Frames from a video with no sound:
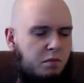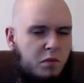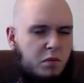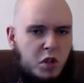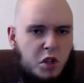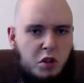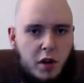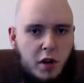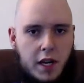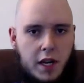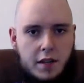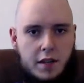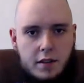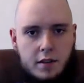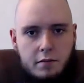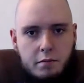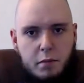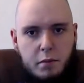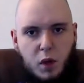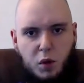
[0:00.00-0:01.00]
strands
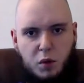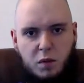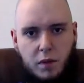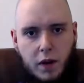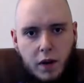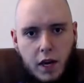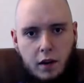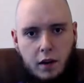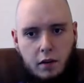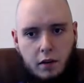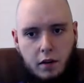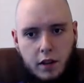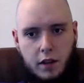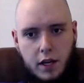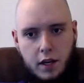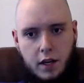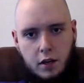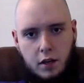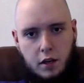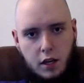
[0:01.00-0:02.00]
of milk fat and all
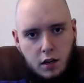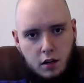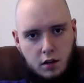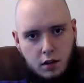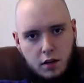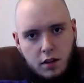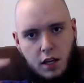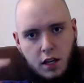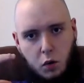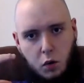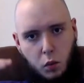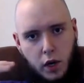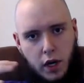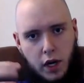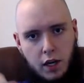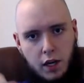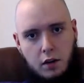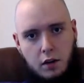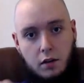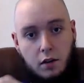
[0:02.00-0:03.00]
that, and you get a thick
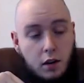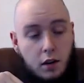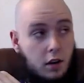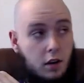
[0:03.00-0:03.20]
whey, and